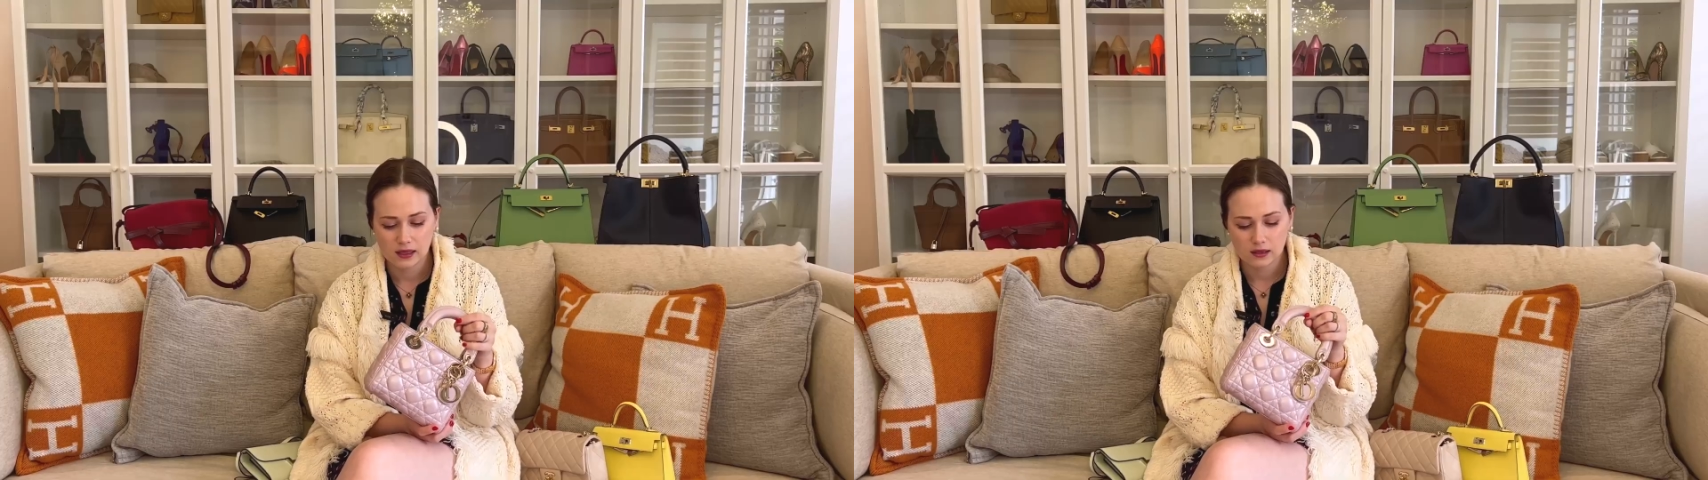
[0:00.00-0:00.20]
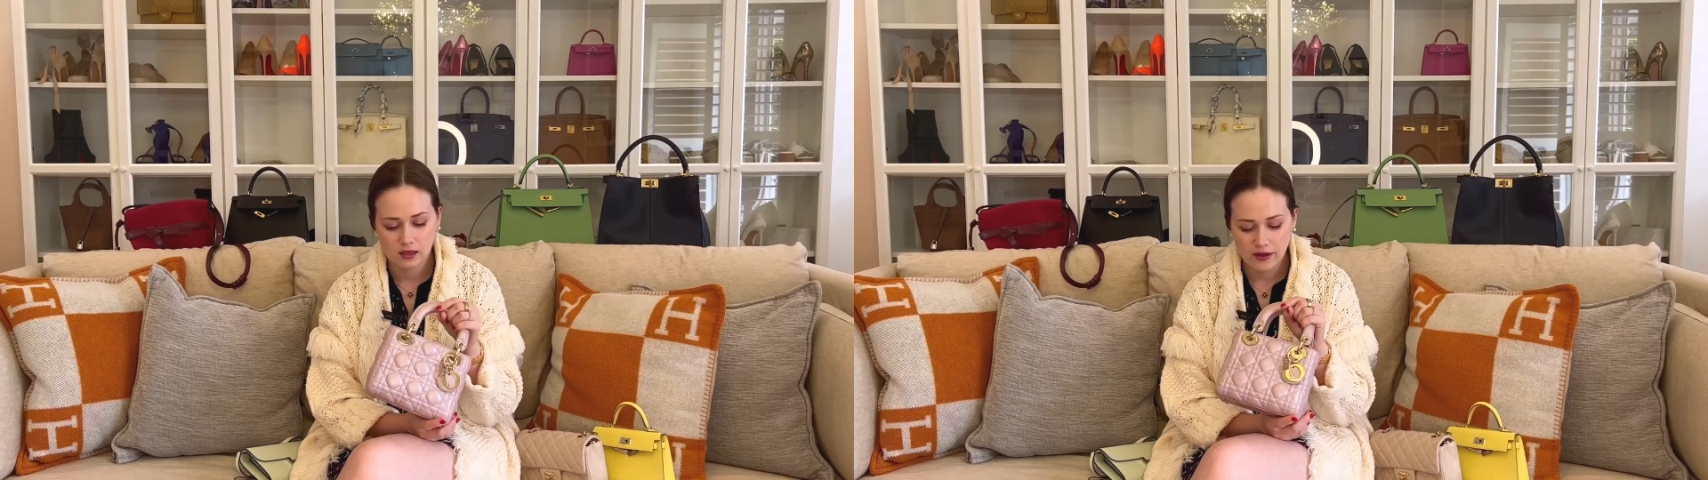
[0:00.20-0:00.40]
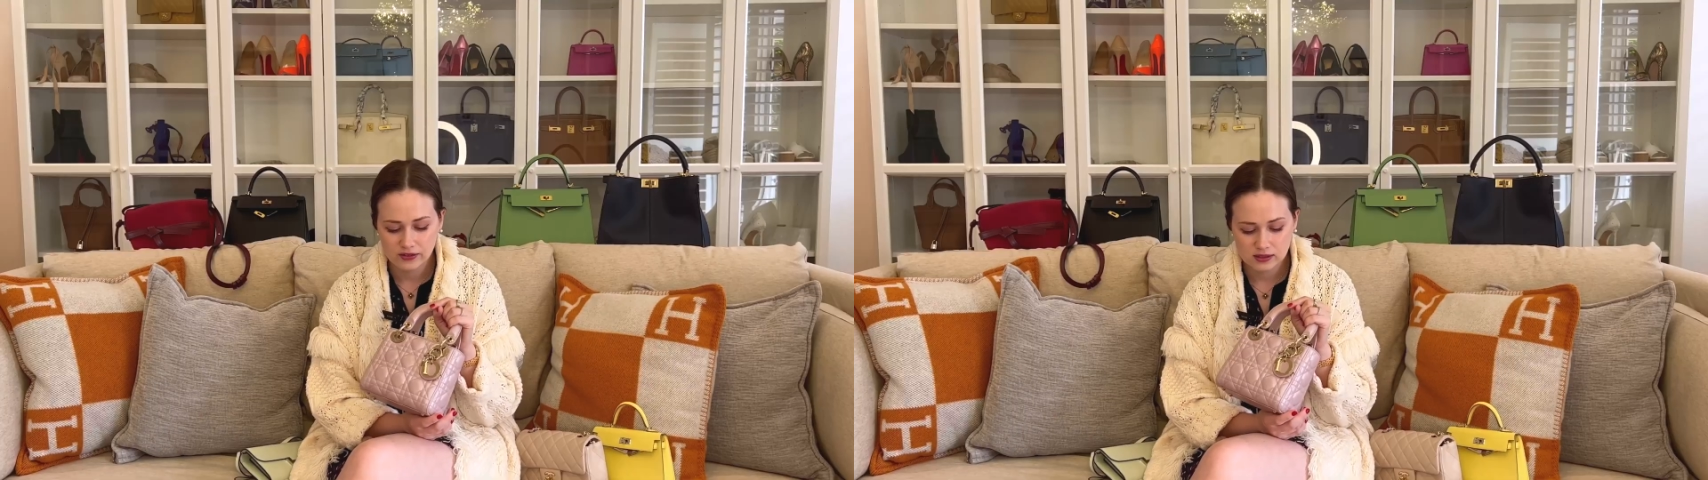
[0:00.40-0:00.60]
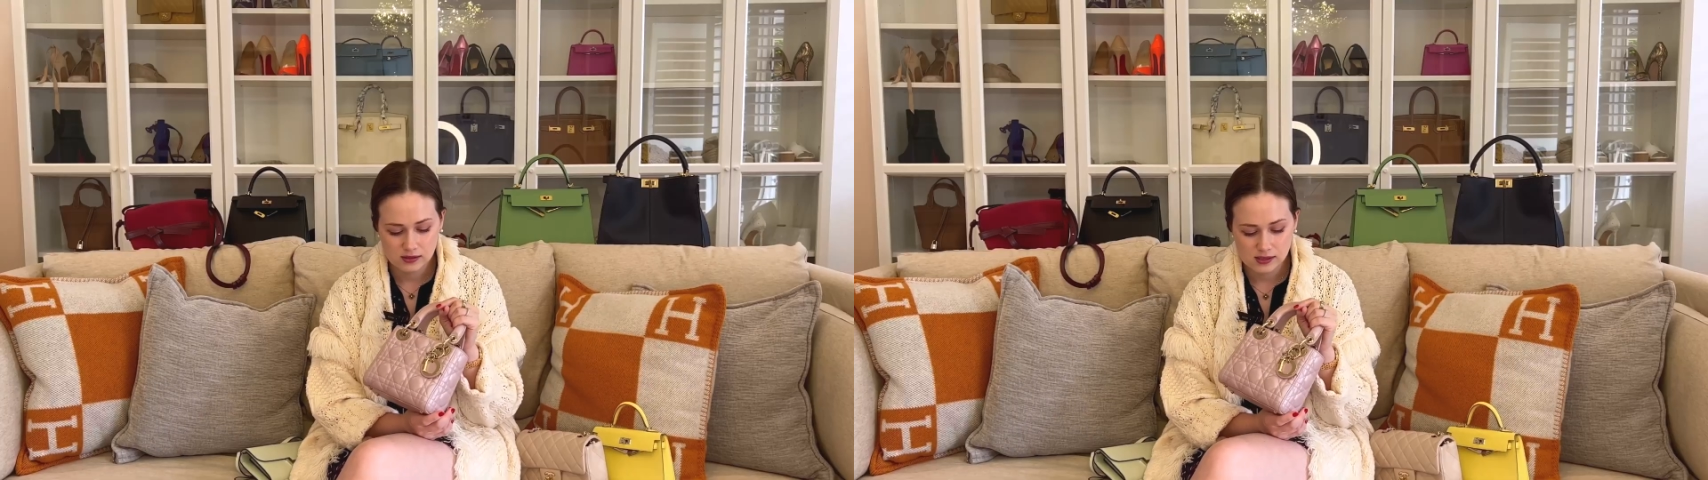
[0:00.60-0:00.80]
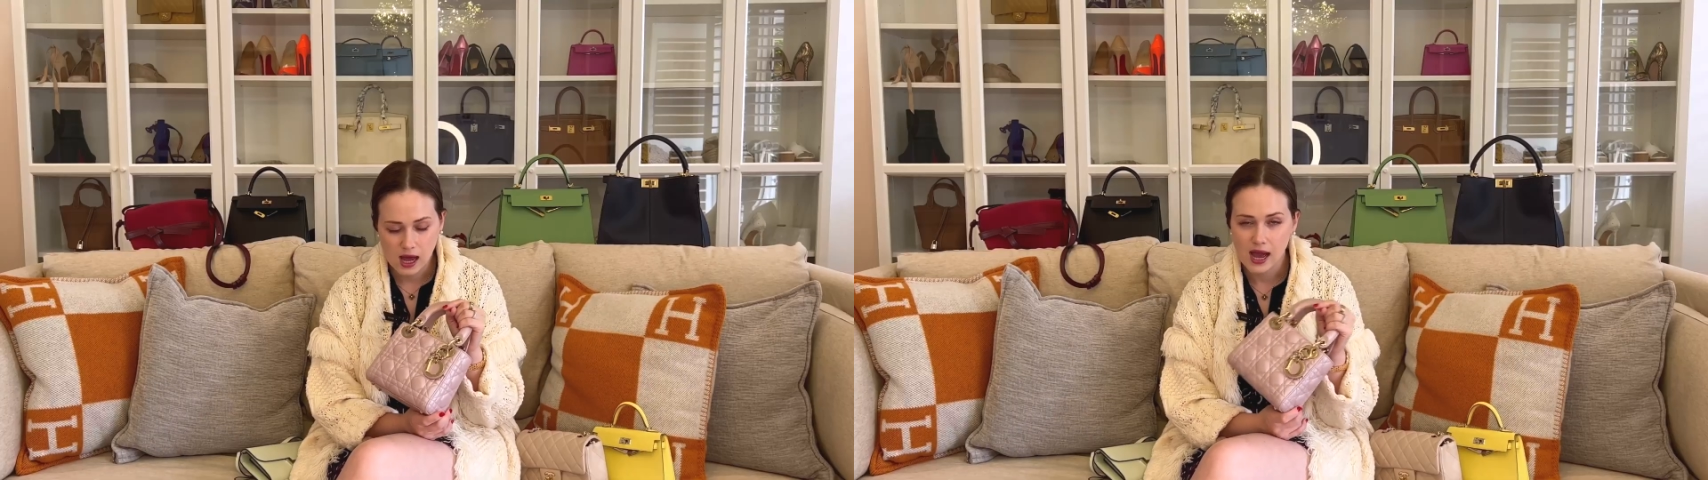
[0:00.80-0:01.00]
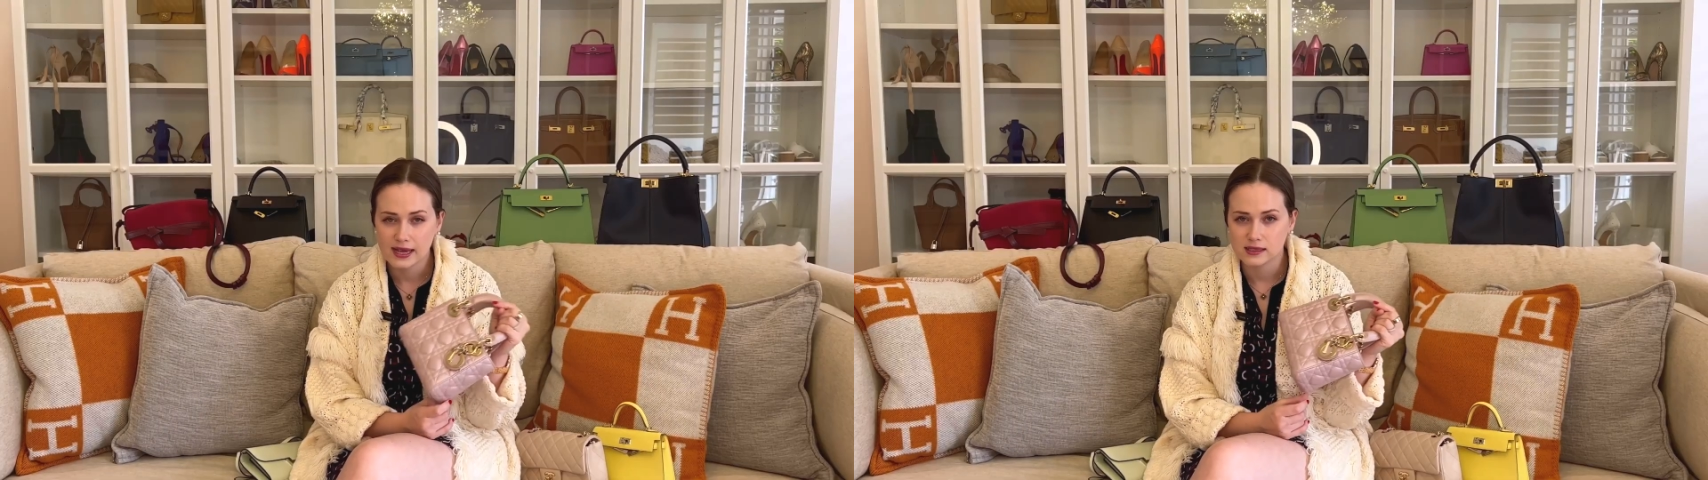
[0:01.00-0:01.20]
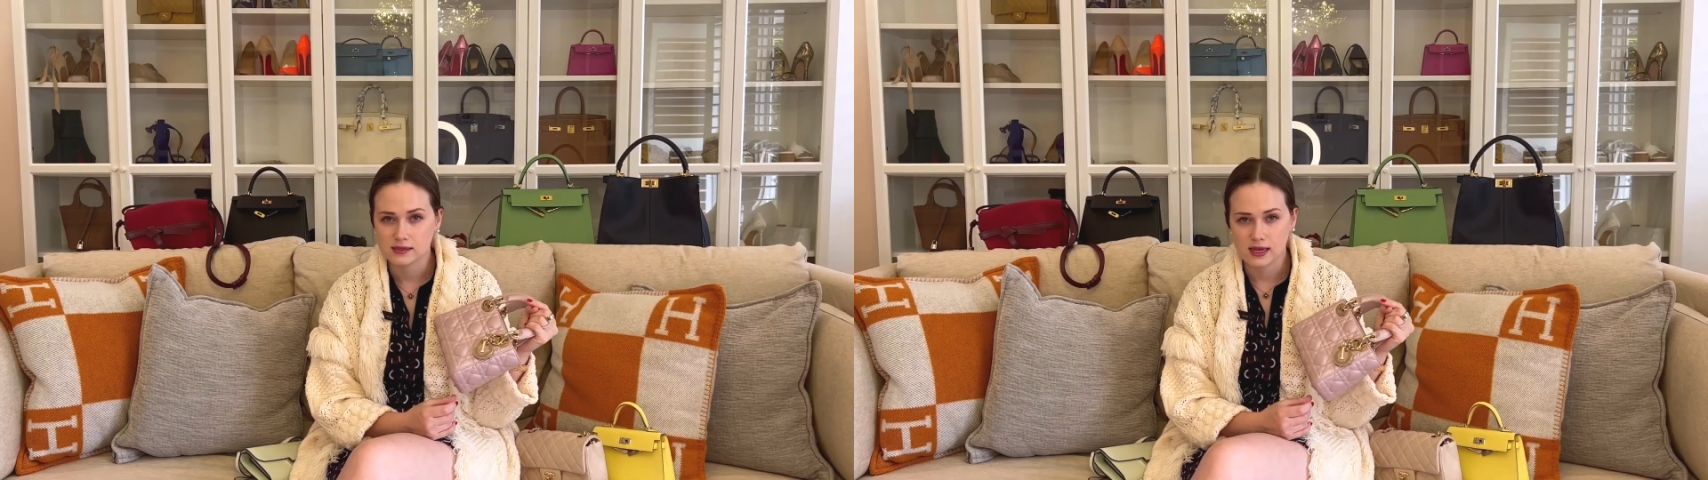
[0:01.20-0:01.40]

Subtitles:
love this size